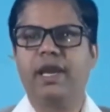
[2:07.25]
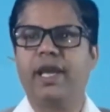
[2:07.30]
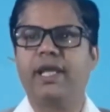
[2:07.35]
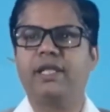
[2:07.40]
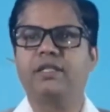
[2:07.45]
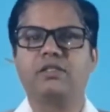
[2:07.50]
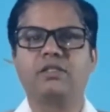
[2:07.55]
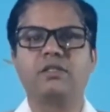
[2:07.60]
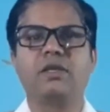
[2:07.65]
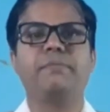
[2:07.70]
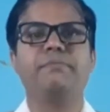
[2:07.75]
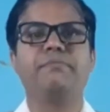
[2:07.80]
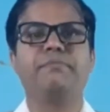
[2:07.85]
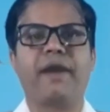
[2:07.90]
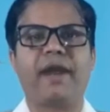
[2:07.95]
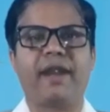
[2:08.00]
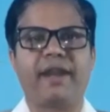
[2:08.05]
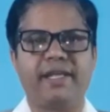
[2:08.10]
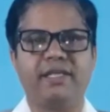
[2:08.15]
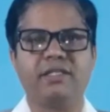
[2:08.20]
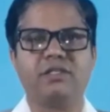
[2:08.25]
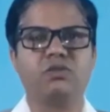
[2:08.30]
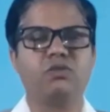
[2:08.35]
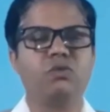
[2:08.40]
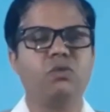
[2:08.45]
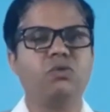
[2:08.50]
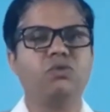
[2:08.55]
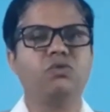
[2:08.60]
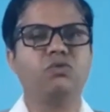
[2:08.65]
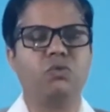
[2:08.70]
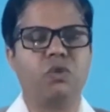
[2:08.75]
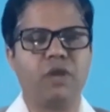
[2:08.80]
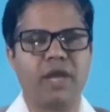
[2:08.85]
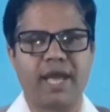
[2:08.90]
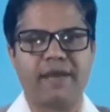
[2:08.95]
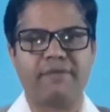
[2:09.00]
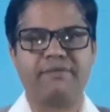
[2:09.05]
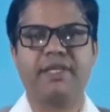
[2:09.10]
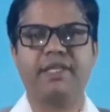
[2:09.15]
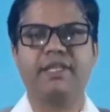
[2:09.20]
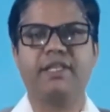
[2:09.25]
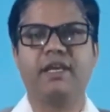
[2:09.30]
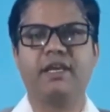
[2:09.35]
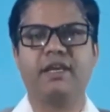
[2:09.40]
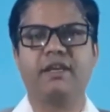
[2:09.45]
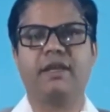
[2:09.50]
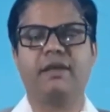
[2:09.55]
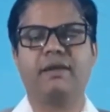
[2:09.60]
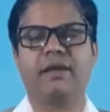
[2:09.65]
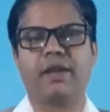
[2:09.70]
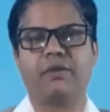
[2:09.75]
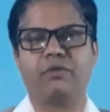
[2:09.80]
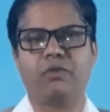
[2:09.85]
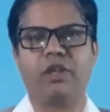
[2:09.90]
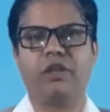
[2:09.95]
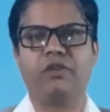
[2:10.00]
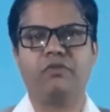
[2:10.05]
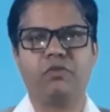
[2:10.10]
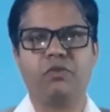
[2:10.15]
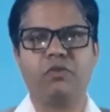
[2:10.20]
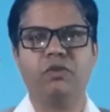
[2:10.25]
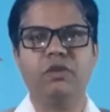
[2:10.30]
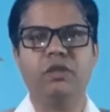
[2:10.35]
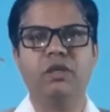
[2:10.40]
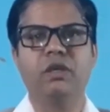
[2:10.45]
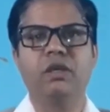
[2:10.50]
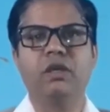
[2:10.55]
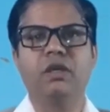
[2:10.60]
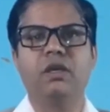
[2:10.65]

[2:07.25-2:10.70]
and some parents those who having their Android phone,